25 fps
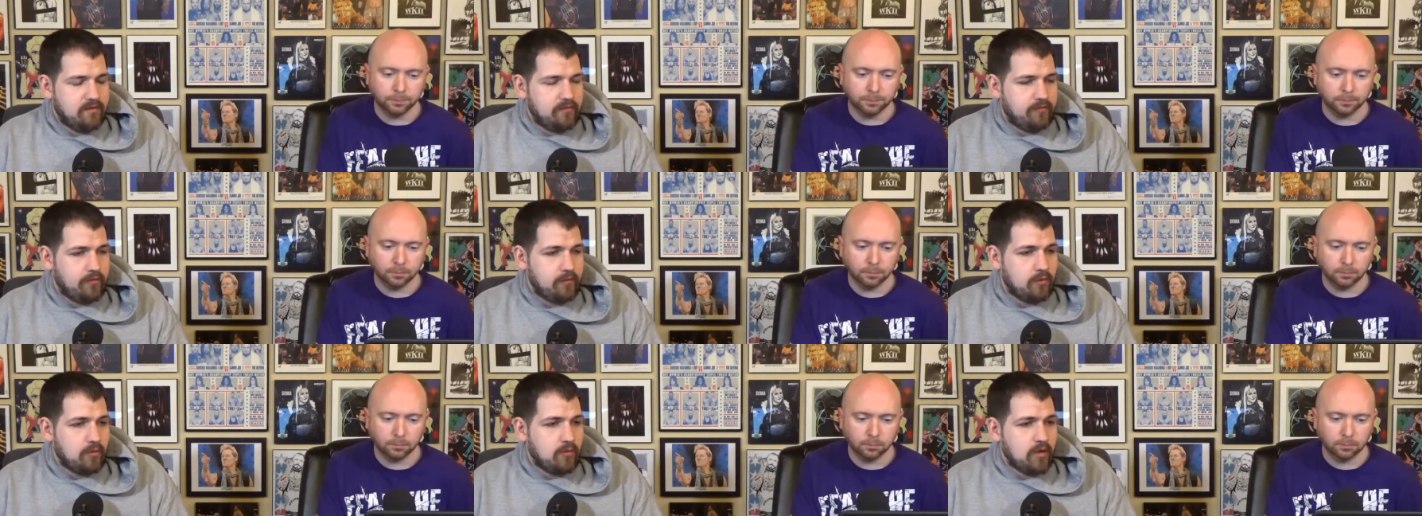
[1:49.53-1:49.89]

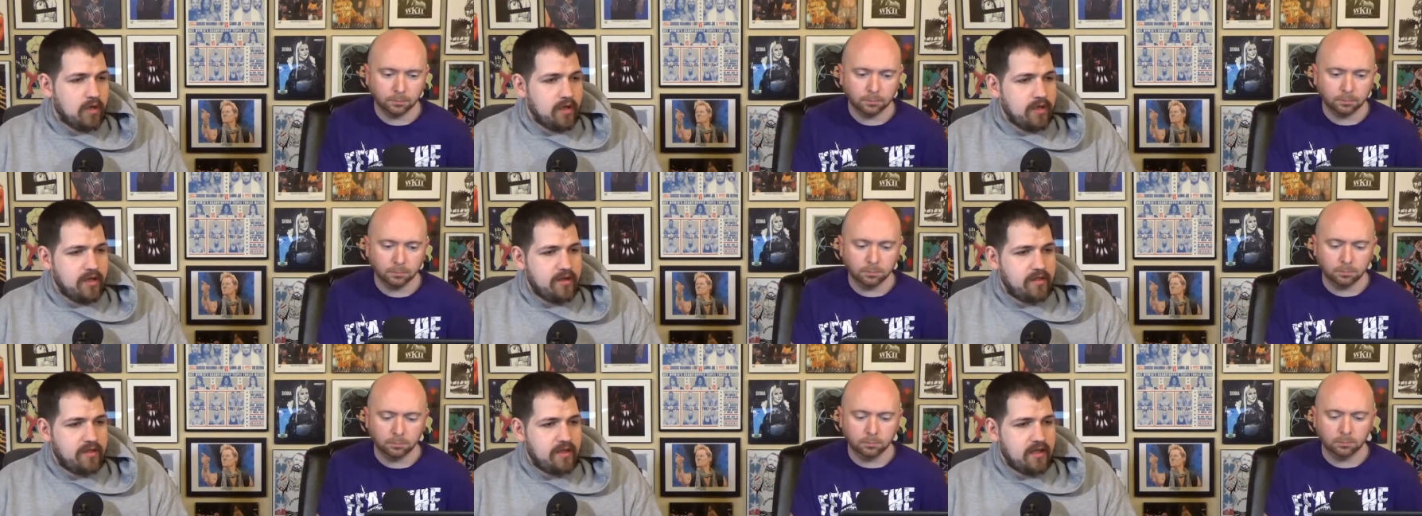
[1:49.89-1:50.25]
Speaker 1: for
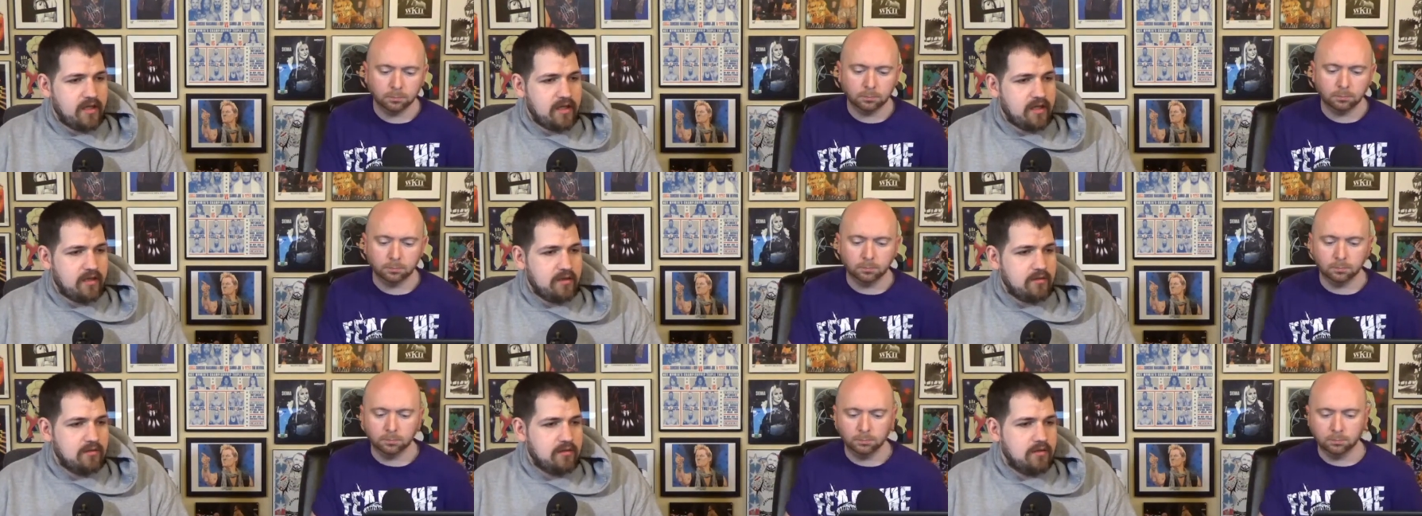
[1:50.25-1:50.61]
one
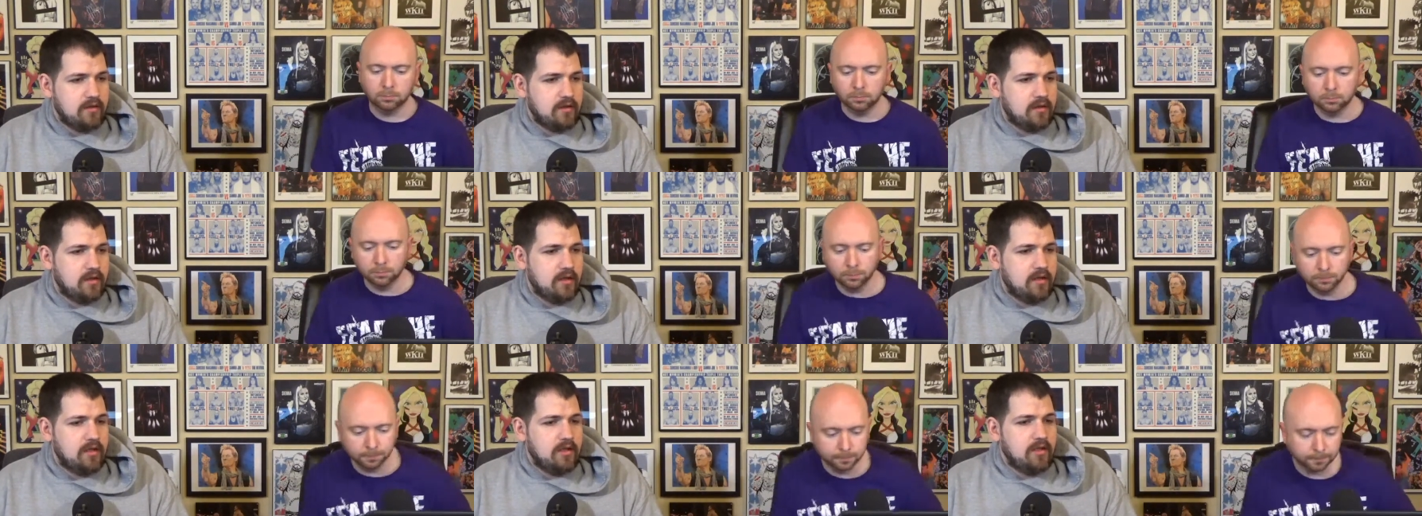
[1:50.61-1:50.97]
thing,
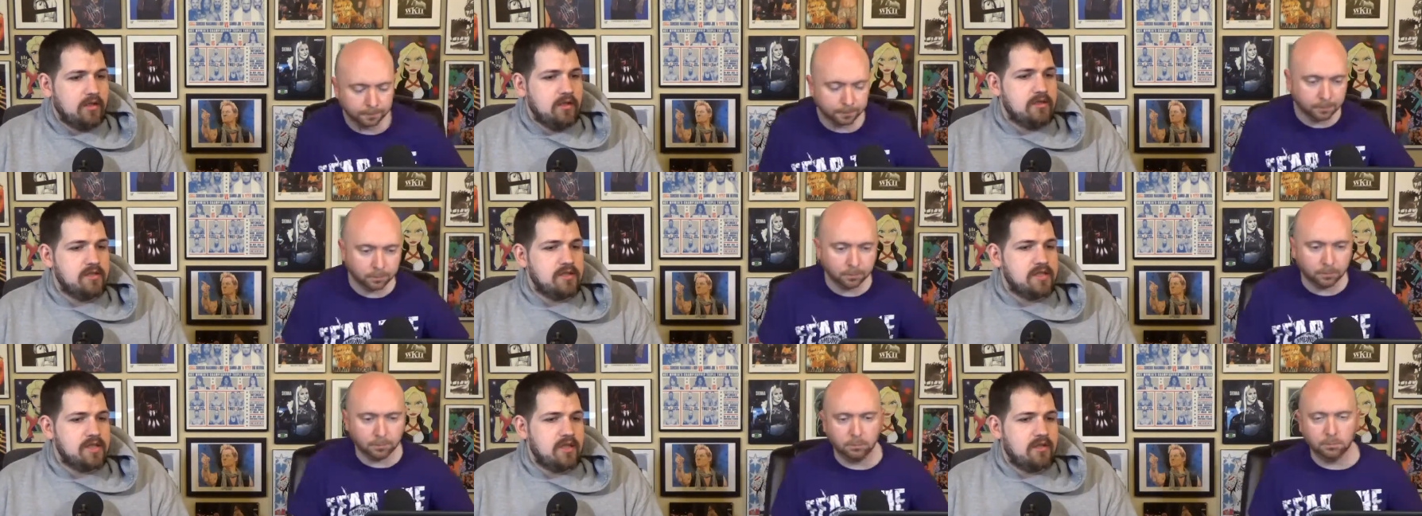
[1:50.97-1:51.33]

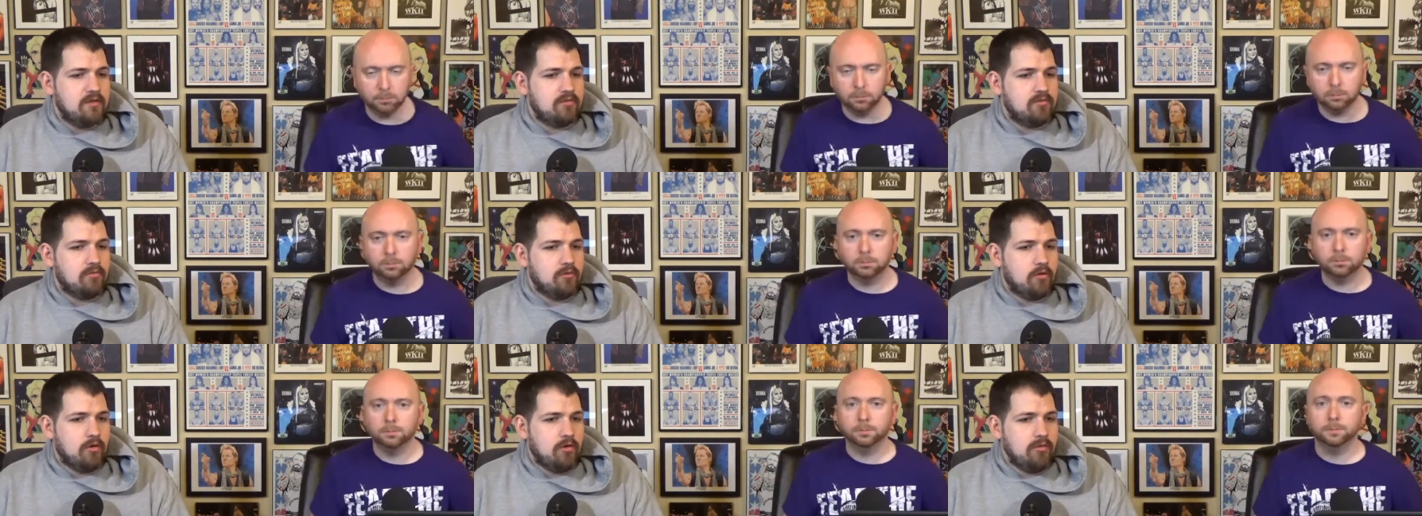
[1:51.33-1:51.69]
you
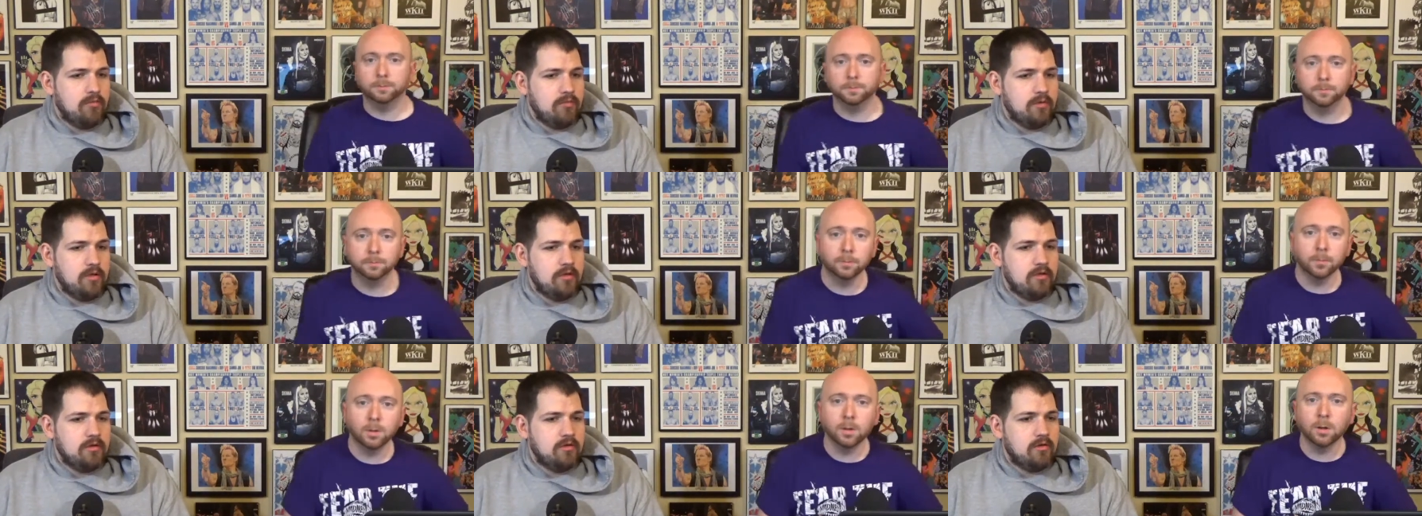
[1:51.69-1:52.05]
sent
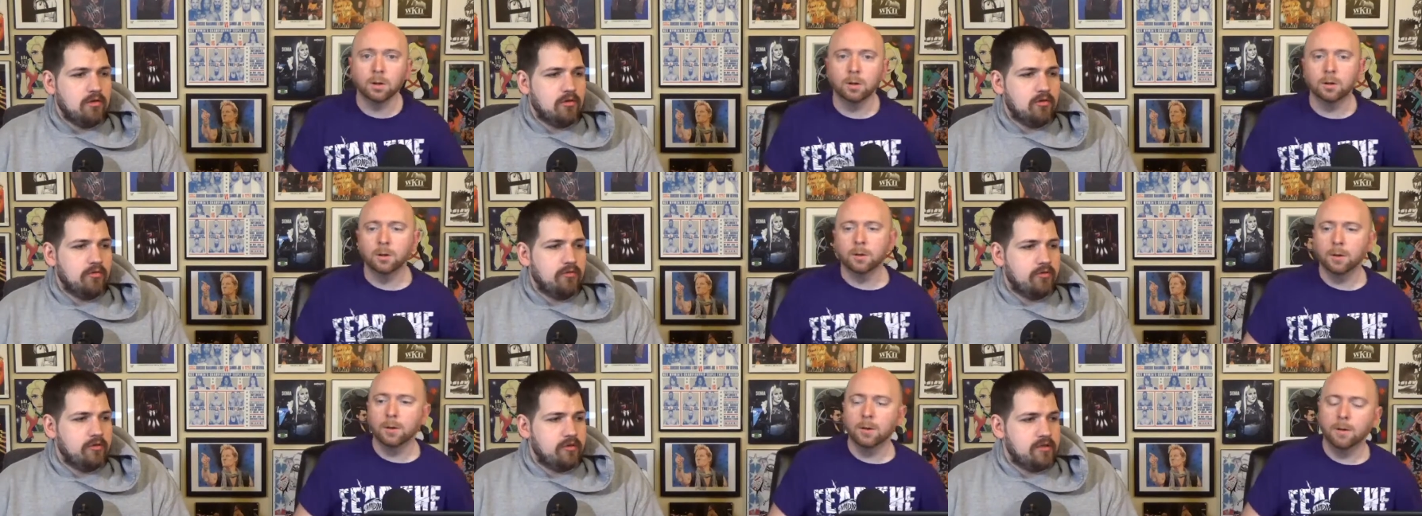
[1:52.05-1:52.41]
Roman
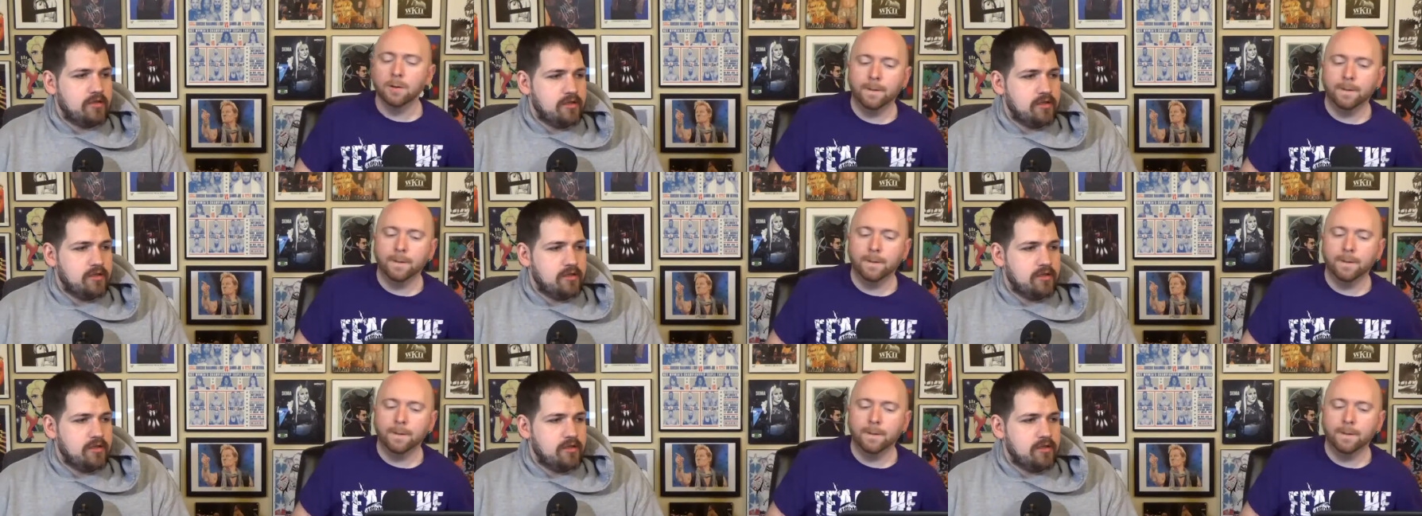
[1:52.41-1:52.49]
over